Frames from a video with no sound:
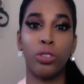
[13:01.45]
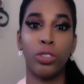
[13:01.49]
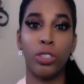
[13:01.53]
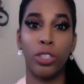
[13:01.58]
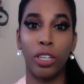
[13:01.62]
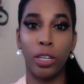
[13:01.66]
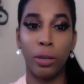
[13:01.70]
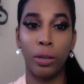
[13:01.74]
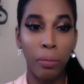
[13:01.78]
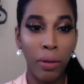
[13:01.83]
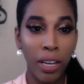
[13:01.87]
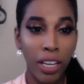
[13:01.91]

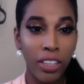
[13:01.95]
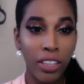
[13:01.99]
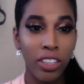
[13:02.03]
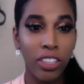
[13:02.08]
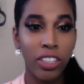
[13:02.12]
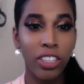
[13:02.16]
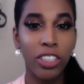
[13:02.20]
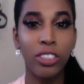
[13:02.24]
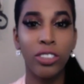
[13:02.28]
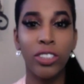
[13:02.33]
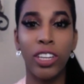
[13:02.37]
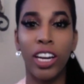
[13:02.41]
you're a
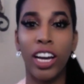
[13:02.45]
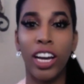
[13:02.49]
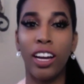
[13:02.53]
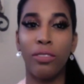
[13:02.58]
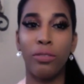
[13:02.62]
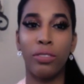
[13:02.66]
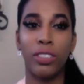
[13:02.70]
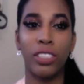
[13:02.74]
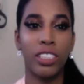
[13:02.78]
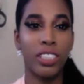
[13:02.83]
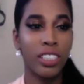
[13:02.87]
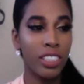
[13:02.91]
mother, you have
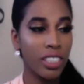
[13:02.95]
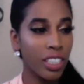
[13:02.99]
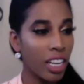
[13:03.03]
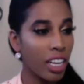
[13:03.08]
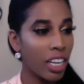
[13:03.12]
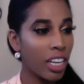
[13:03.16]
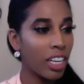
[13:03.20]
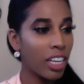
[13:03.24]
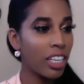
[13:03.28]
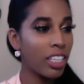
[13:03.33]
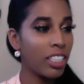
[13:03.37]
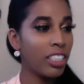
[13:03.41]
a
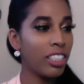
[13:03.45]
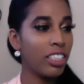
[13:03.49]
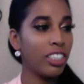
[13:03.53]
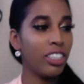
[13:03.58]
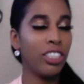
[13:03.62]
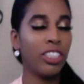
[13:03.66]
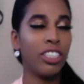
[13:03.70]
son,